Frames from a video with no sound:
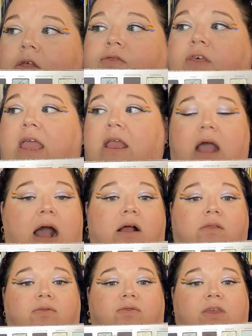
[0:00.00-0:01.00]
They,
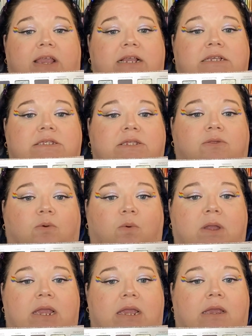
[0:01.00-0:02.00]
these
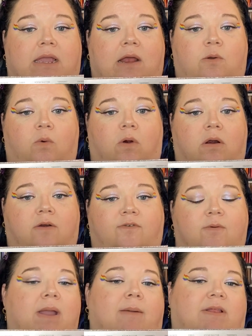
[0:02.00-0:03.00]
three can work for
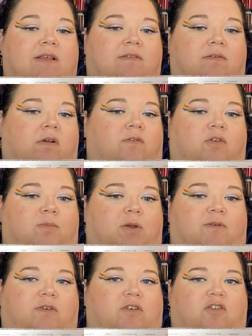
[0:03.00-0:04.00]
me. I mean, this is also
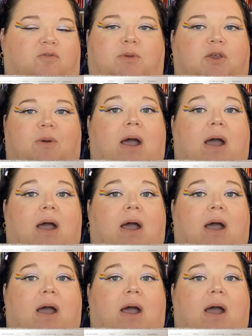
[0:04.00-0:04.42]
beautiful. It's just blue.